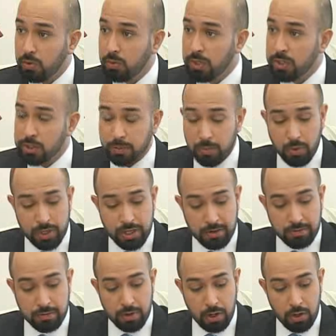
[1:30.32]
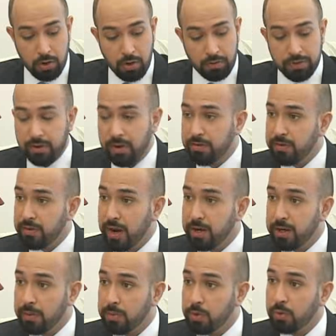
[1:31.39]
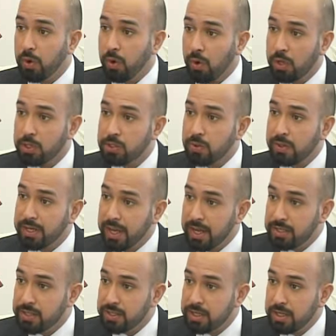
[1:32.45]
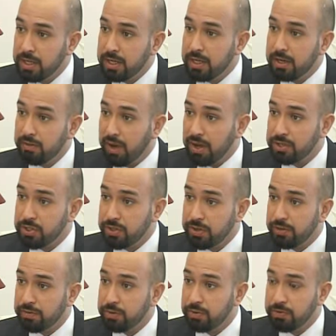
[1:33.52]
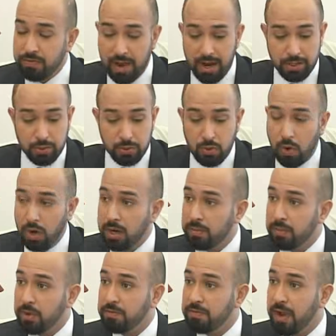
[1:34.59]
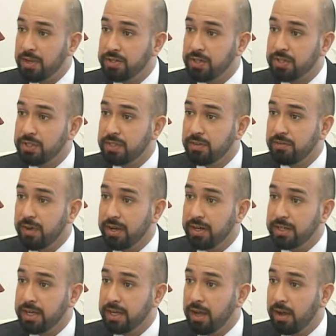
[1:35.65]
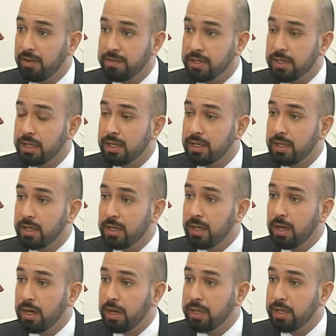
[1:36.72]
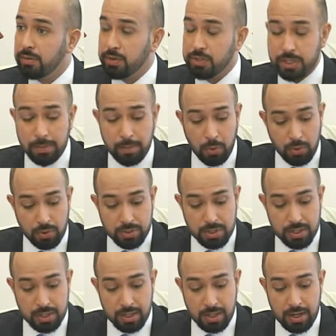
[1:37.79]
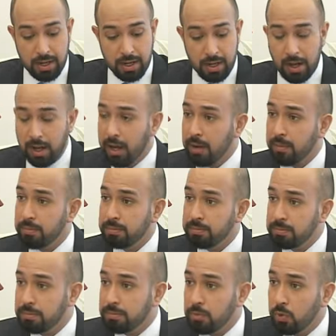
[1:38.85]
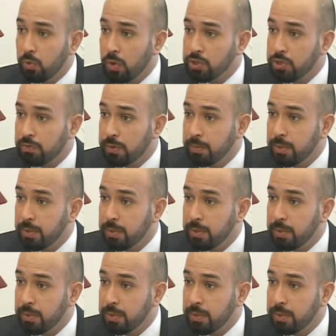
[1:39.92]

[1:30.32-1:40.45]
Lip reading: were supportive of the referendum. You were also against Nawaz Sharif. In fact, you called him a fascist the very day after he was deposed. What should we